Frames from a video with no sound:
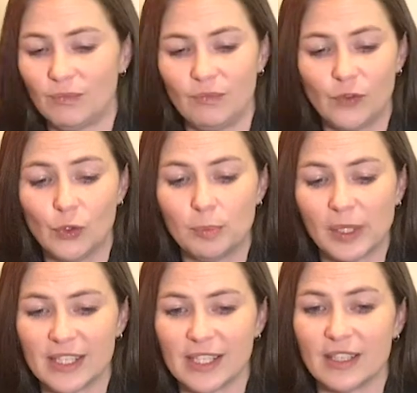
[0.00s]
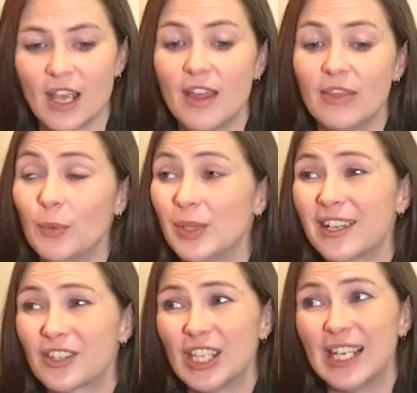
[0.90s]
food places that will
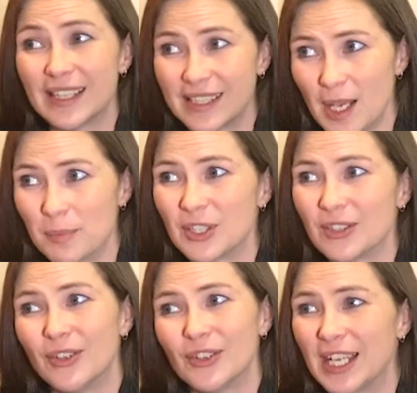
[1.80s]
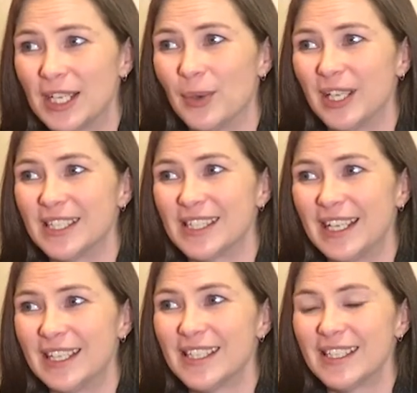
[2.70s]
actually accept those takeaway
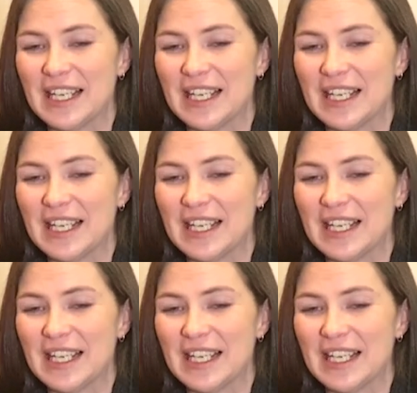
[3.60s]
containers